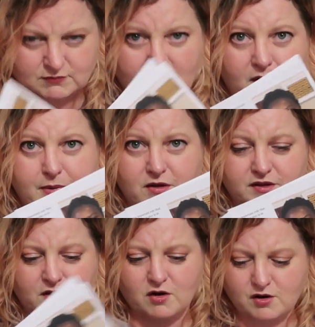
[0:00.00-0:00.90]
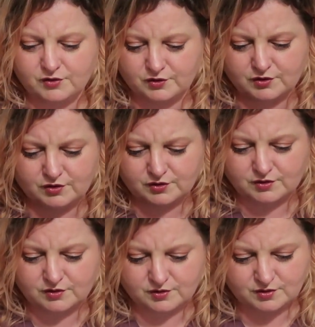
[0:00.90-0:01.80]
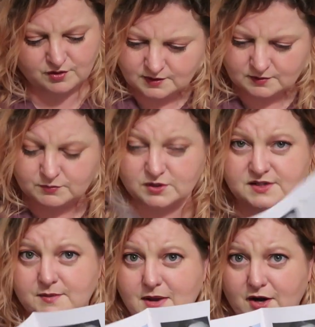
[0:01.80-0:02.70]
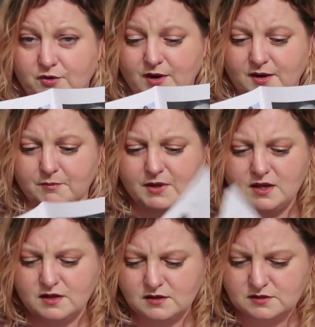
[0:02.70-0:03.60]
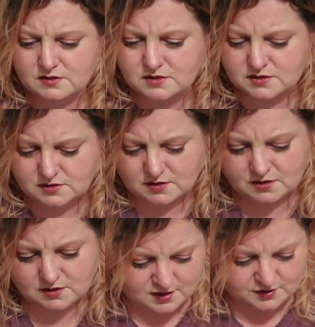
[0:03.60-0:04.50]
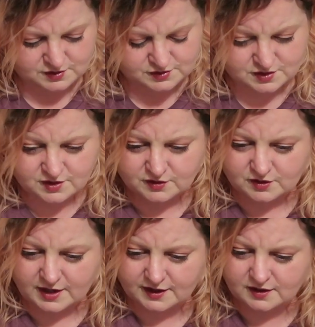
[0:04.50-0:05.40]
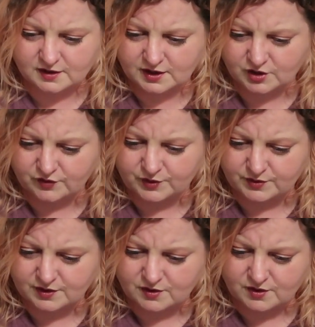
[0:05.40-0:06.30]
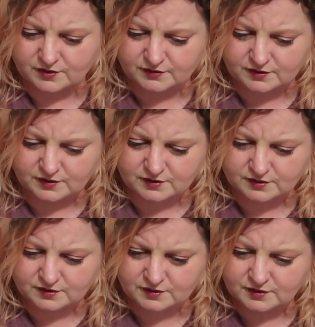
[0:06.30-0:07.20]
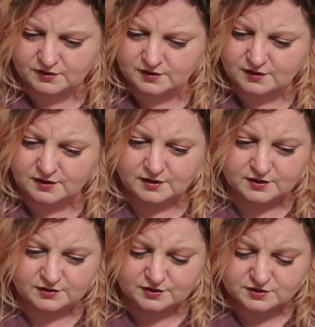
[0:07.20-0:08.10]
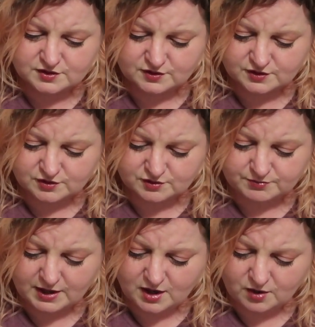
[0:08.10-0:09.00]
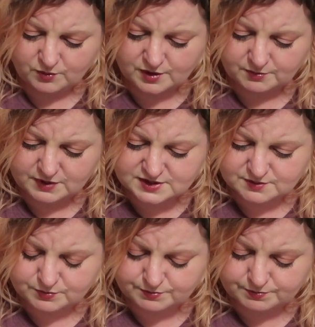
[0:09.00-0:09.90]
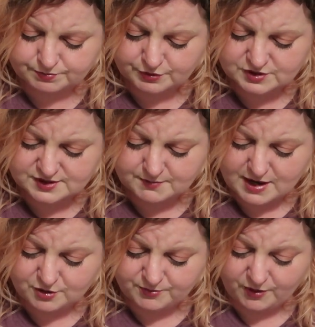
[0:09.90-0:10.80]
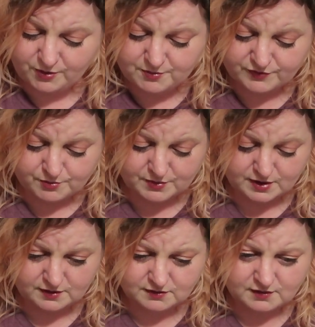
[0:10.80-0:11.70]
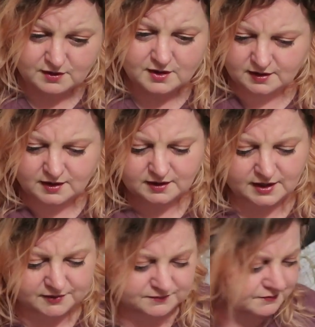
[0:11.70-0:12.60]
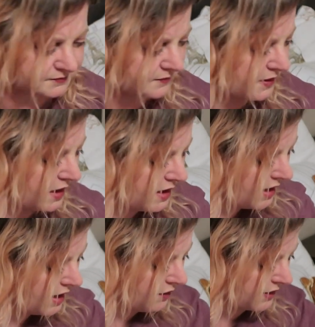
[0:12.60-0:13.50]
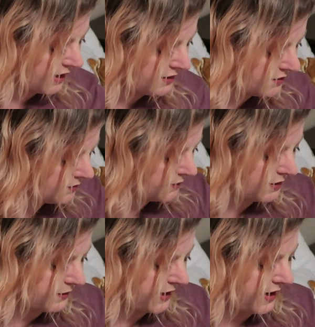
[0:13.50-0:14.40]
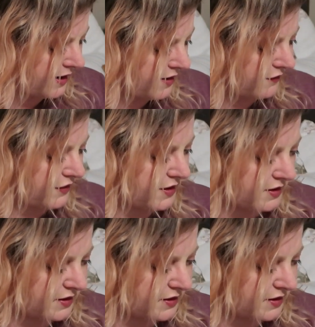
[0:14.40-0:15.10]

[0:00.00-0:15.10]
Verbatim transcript: thing about the author, Books That Matter recommends. Uh, there's another like interview with an author. There's a little poem. It's a Books That Matter poem of the month. And then yeah. Okay, what we have.